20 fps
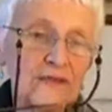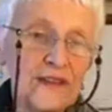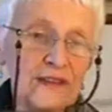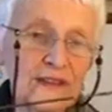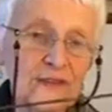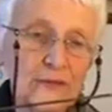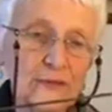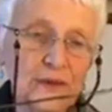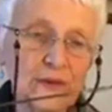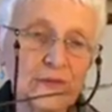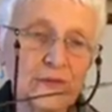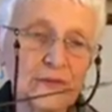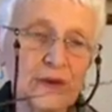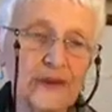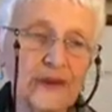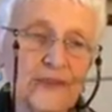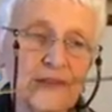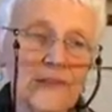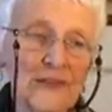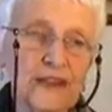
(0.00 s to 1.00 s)
this one where
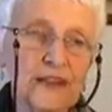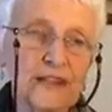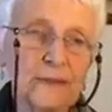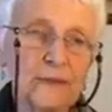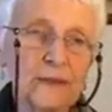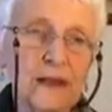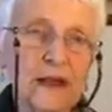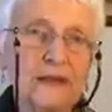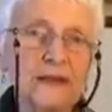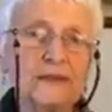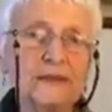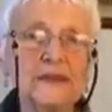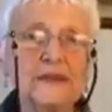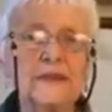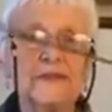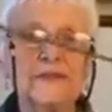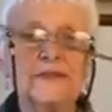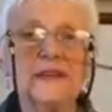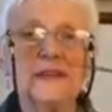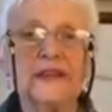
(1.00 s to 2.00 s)
it's independent,
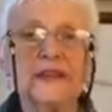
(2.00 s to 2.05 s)
gives the